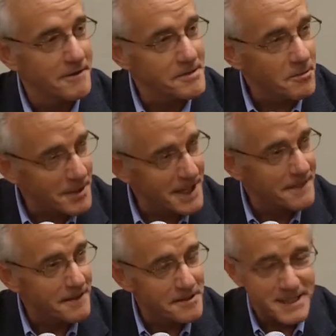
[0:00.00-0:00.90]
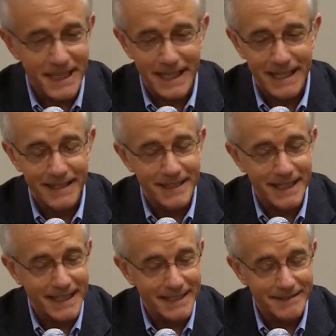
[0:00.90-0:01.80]
of twenty thirteen,
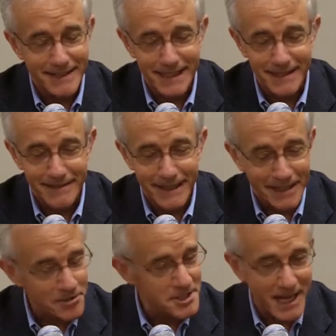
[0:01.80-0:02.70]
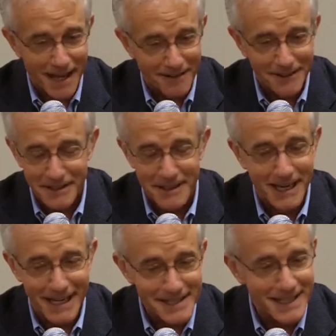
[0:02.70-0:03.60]
and the energy outlook in the
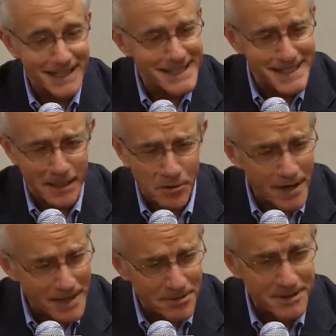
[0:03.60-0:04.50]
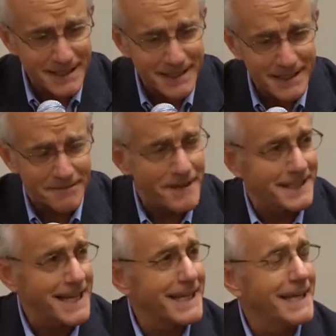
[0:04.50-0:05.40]
United States is incredible. In
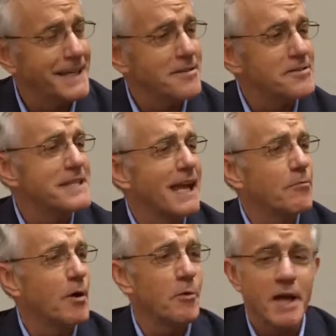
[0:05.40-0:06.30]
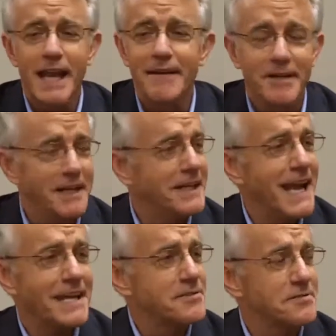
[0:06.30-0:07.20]
fact, I can't understand why we're not having a
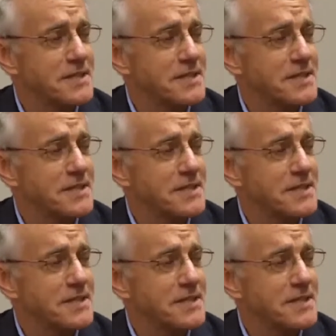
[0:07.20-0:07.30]
national